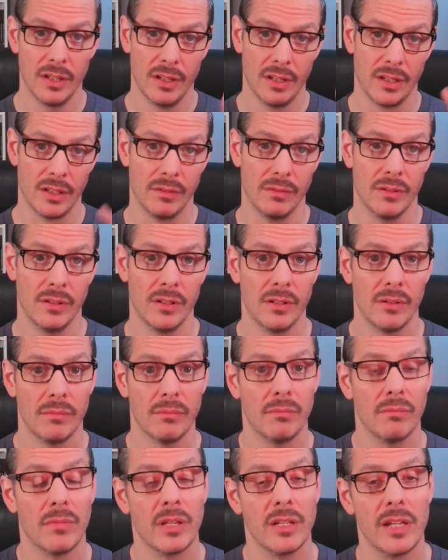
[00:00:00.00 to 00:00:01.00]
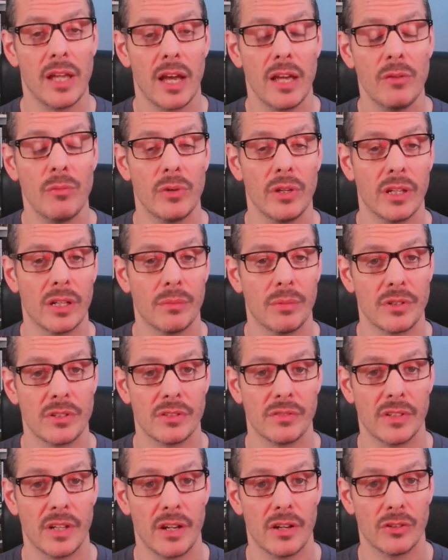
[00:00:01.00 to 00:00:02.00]
And midnight, we get a bunch
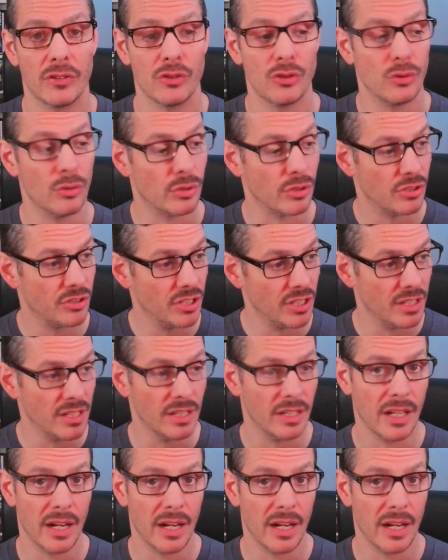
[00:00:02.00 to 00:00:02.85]
of characters who are seeking